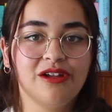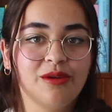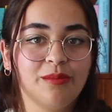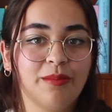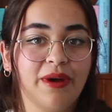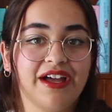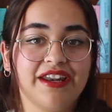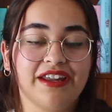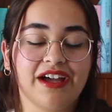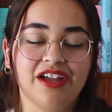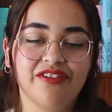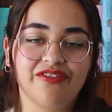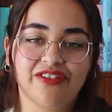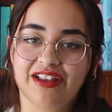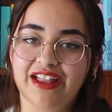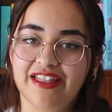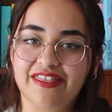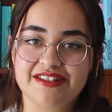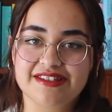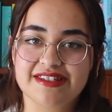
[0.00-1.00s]
But I
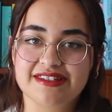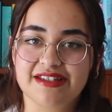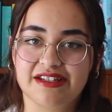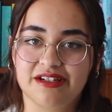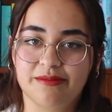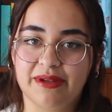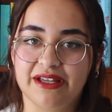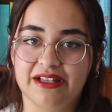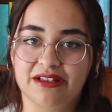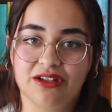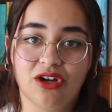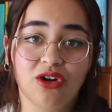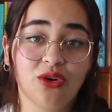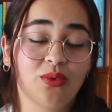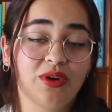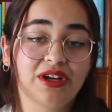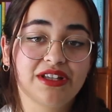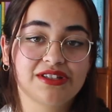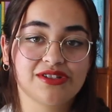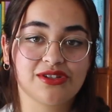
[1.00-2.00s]
feel like this is going to be a
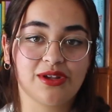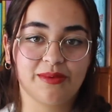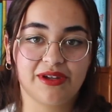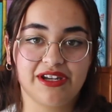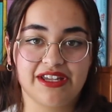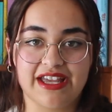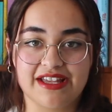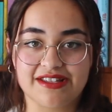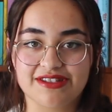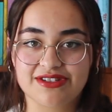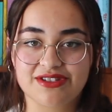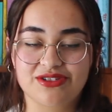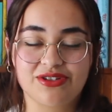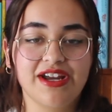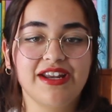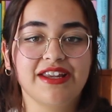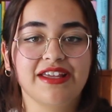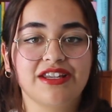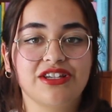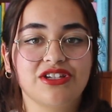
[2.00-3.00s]
long one, so I'm going to get
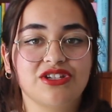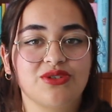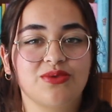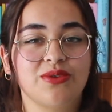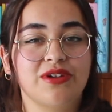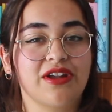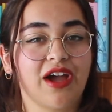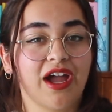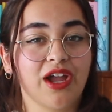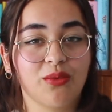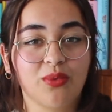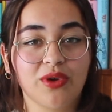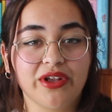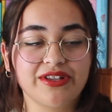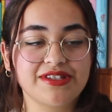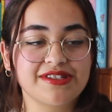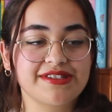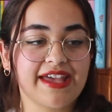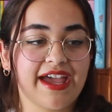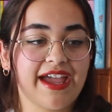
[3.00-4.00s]
straight into it. I
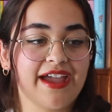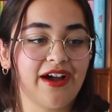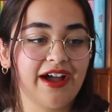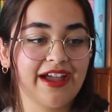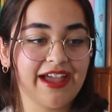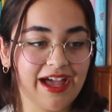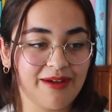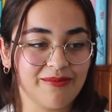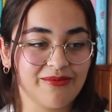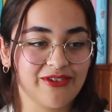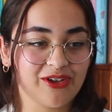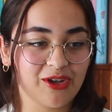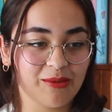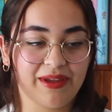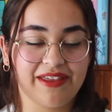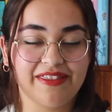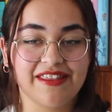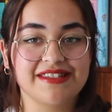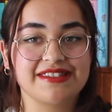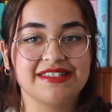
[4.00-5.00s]
will say I am
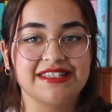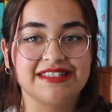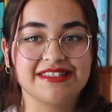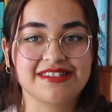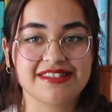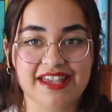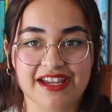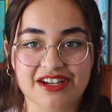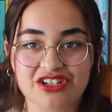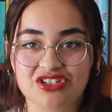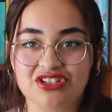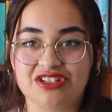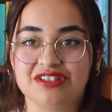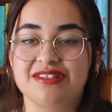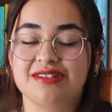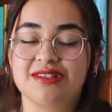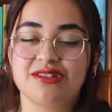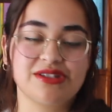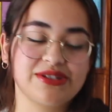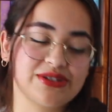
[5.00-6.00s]
filming this in
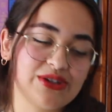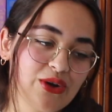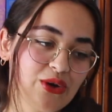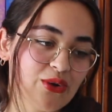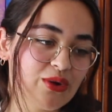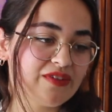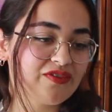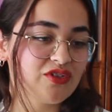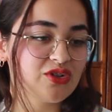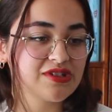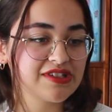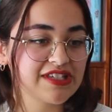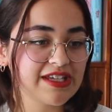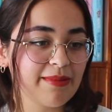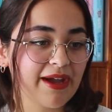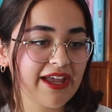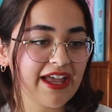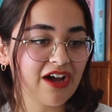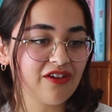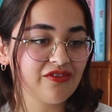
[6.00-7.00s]
sections, so if you see
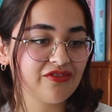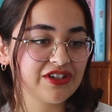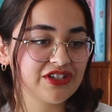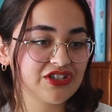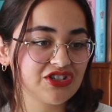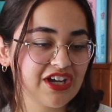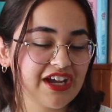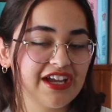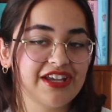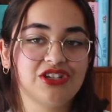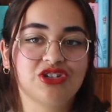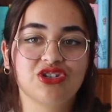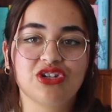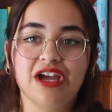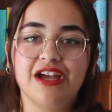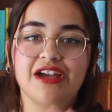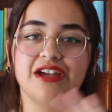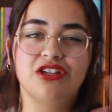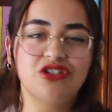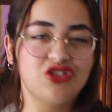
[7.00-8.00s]
my outfit change,
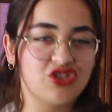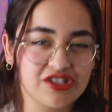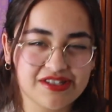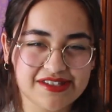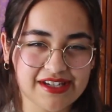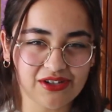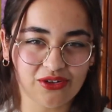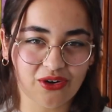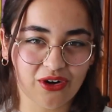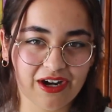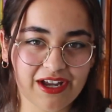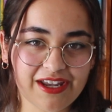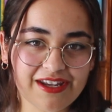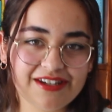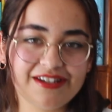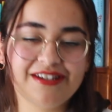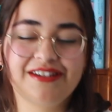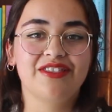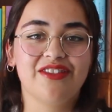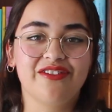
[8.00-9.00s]
just ignore it.
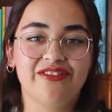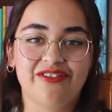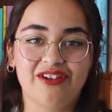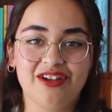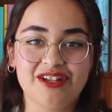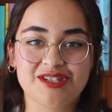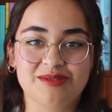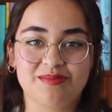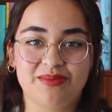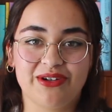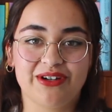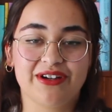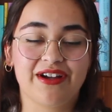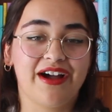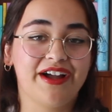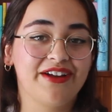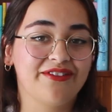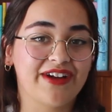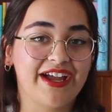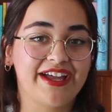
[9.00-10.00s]
The first
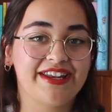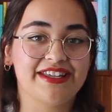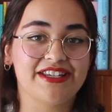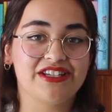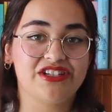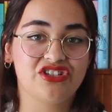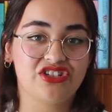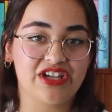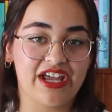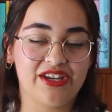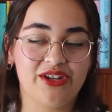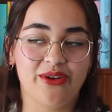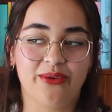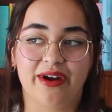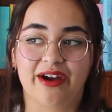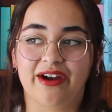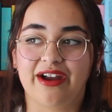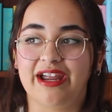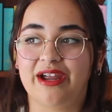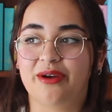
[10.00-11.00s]
book I read in
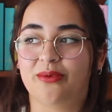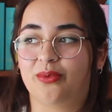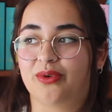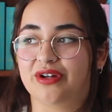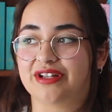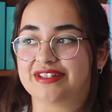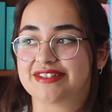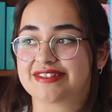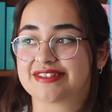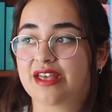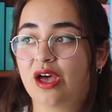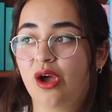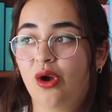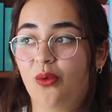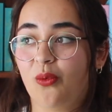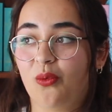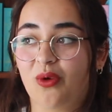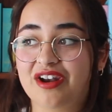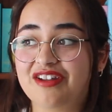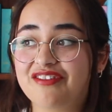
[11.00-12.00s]
January was
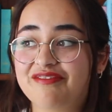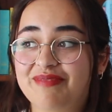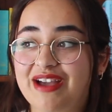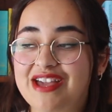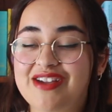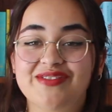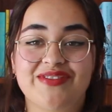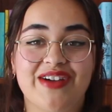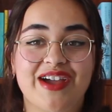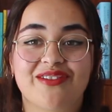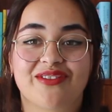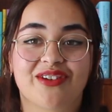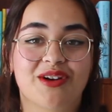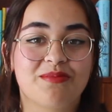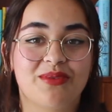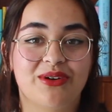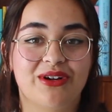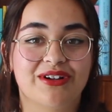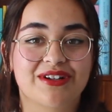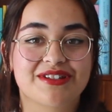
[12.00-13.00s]
one of my
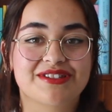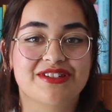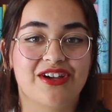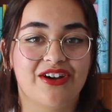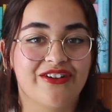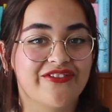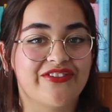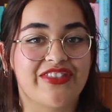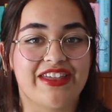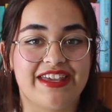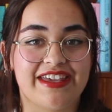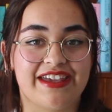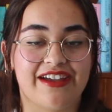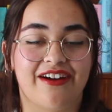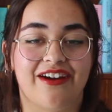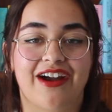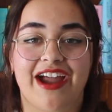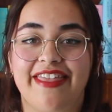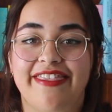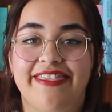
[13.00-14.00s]
favourite books of the
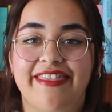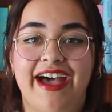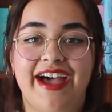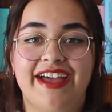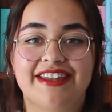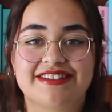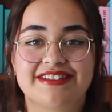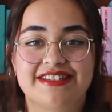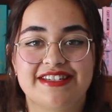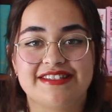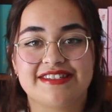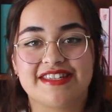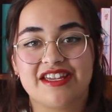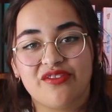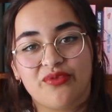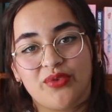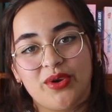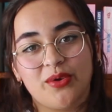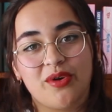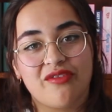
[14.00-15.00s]
year, and that is
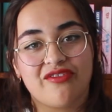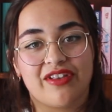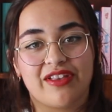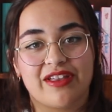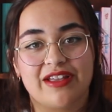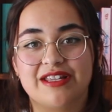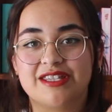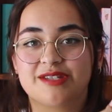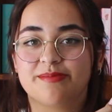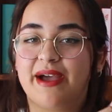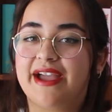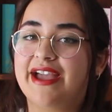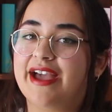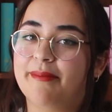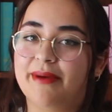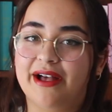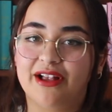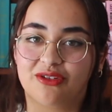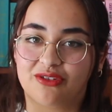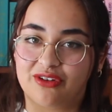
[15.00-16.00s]
If We Were Villains by
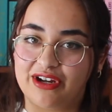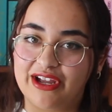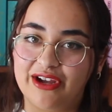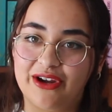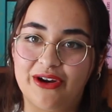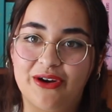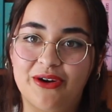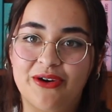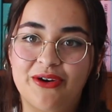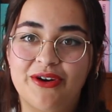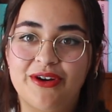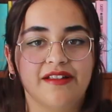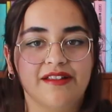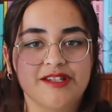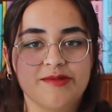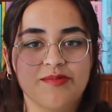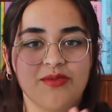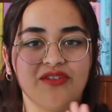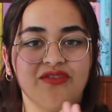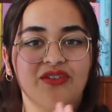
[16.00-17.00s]
ellaloux.
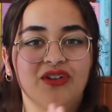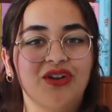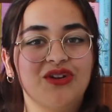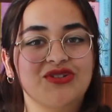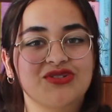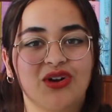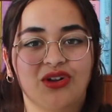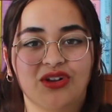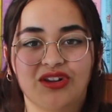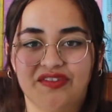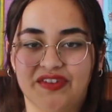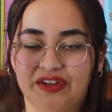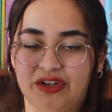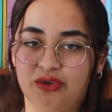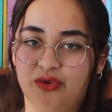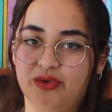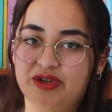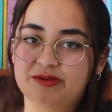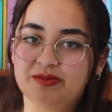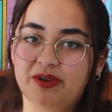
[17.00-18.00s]
This book follows Oliver,
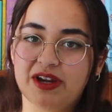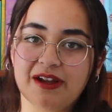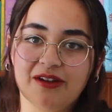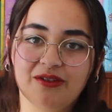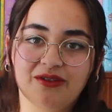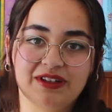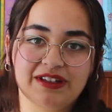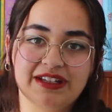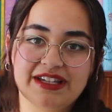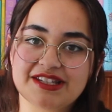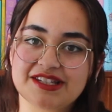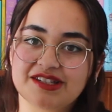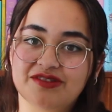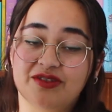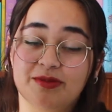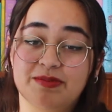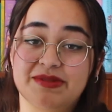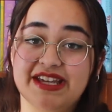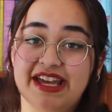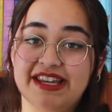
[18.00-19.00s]
who is being released
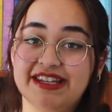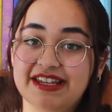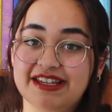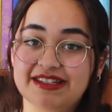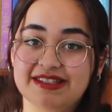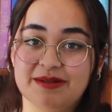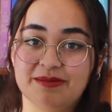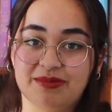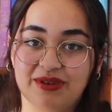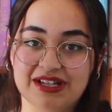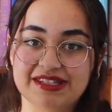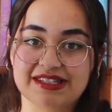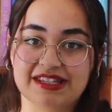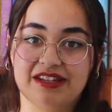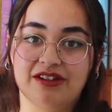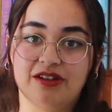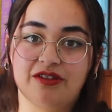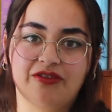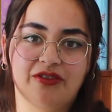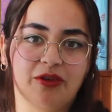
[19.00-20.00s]
from 10 years in
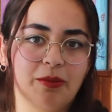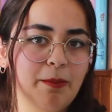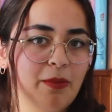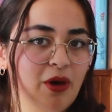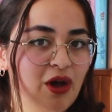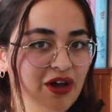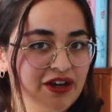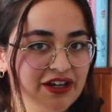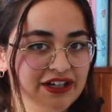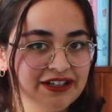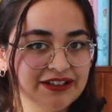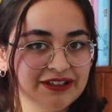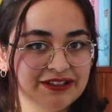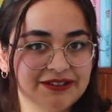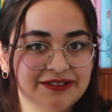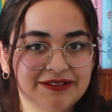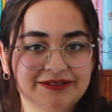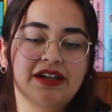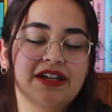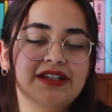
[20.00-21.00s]
prison for murder.
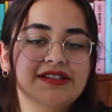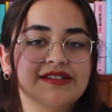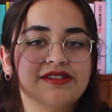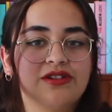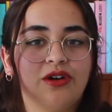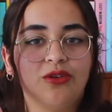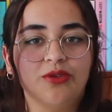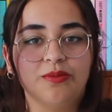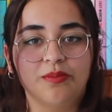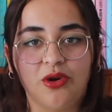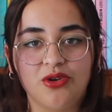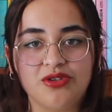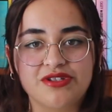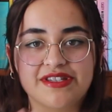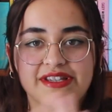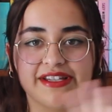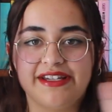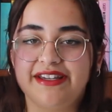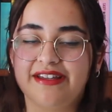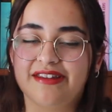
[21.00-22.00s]
It's told
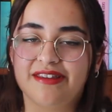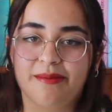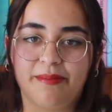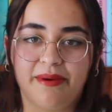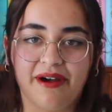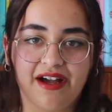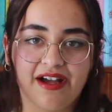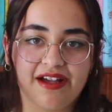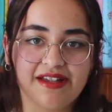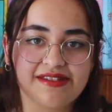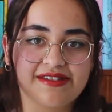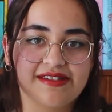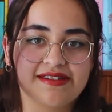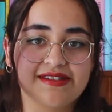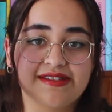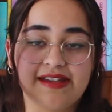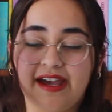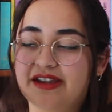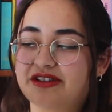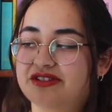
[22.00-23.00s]
mostly in the past,
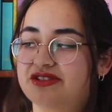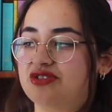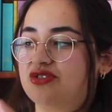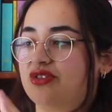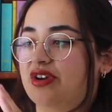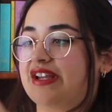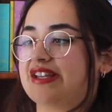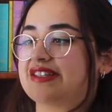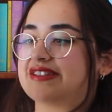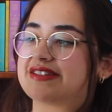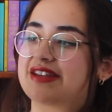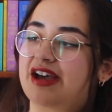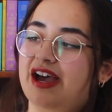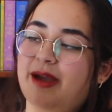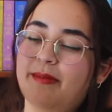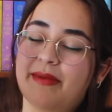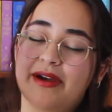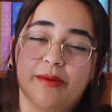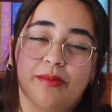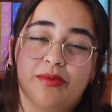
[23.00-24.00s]
set during his
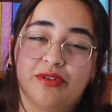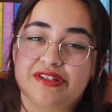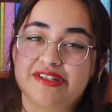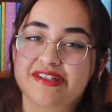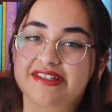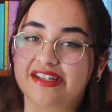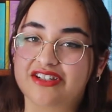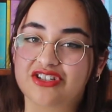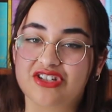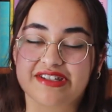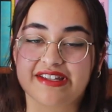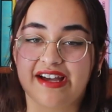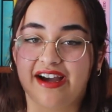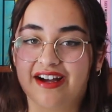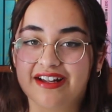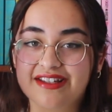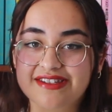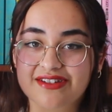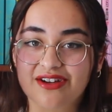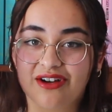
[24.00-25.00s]
time at a prestigious
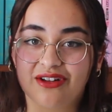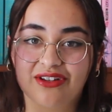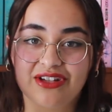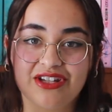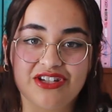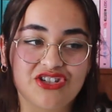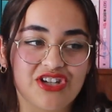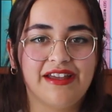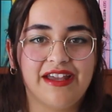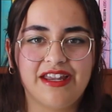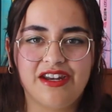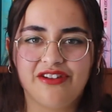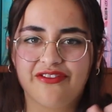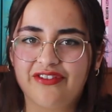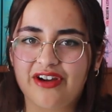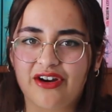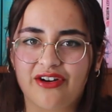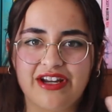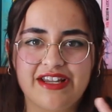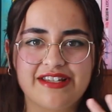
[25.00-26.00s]
arts college in a
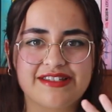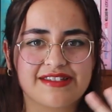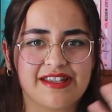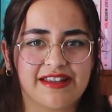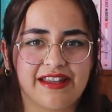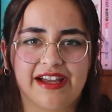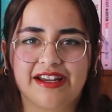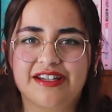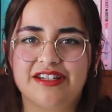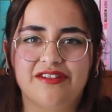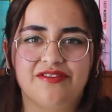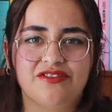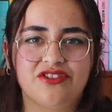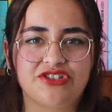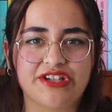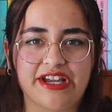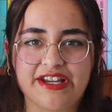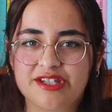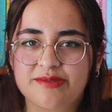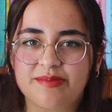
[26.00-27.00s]
very selective
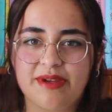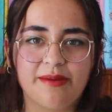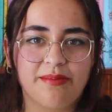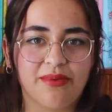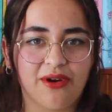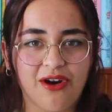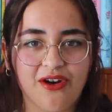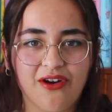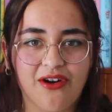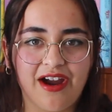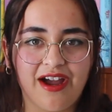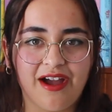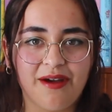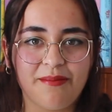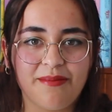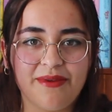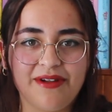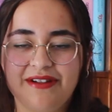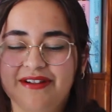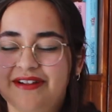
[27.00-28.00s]
Shakespeare
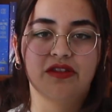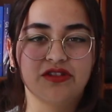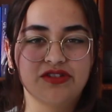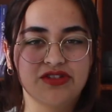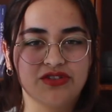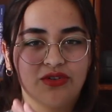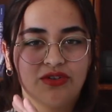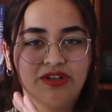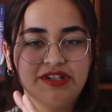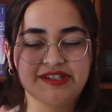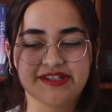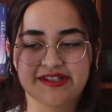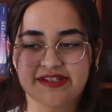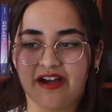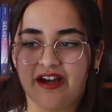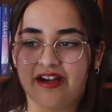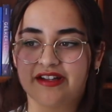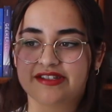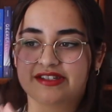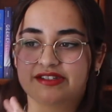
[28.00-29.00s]
program. The story
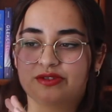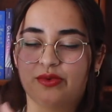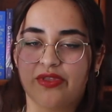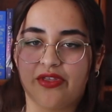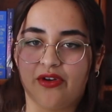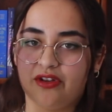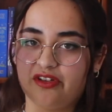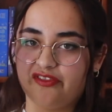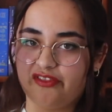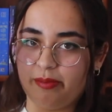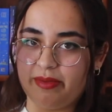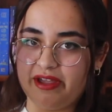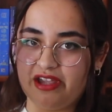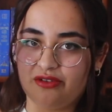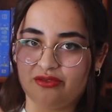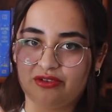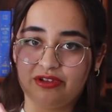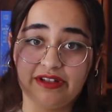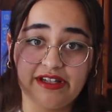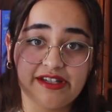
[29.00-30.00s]
starts with Oliver
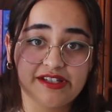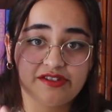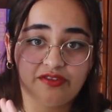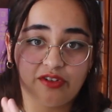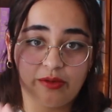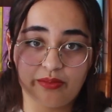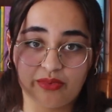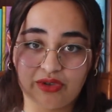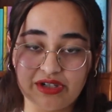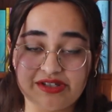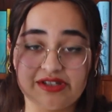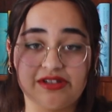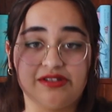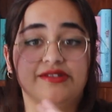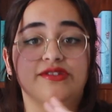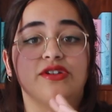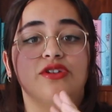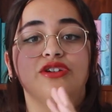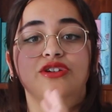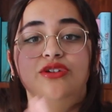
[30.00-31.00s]
being released from prison,
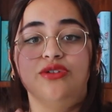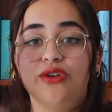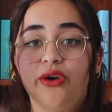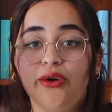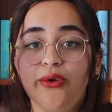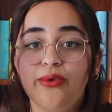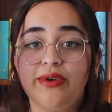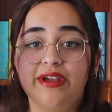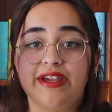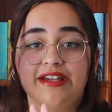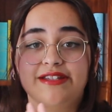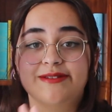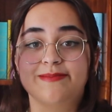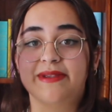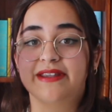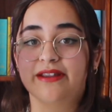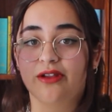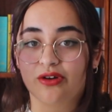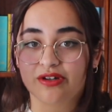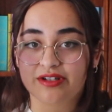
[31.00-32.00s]
so you know he has
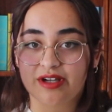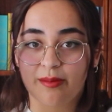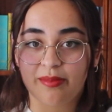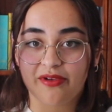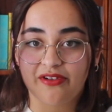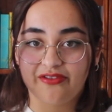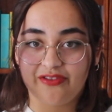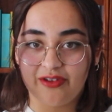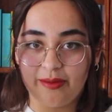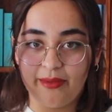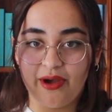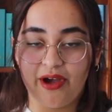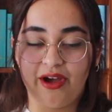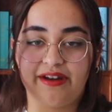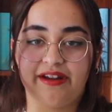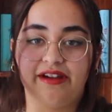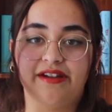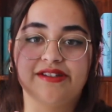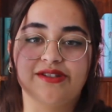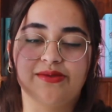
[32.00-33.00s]
been locked up for
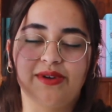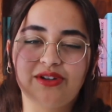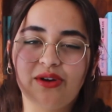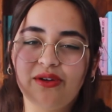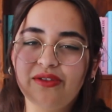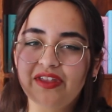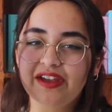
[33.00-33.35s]
murder, so I don't